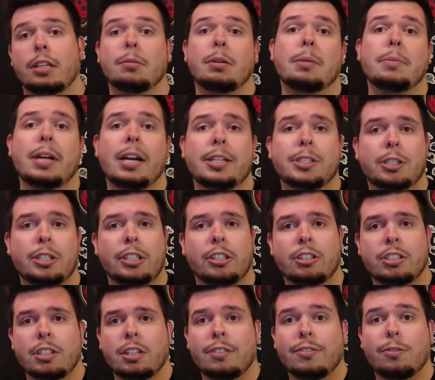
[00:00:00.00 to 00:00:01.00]
you might be
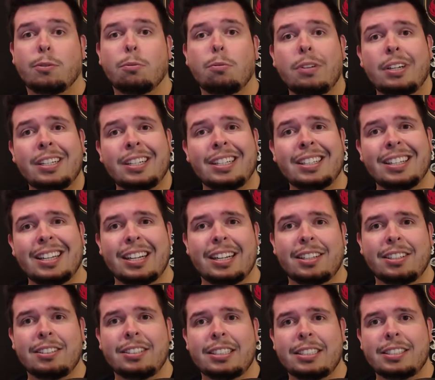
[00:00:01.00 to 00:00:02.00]
asking yourself, what in
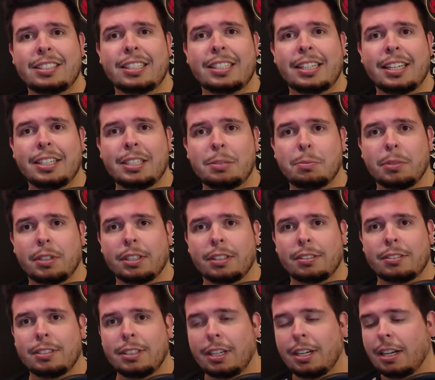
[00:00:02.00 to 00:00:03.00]
the hell is the Keg
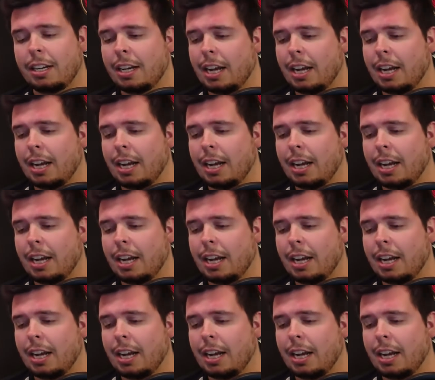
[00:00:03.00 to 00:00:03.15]
Smith?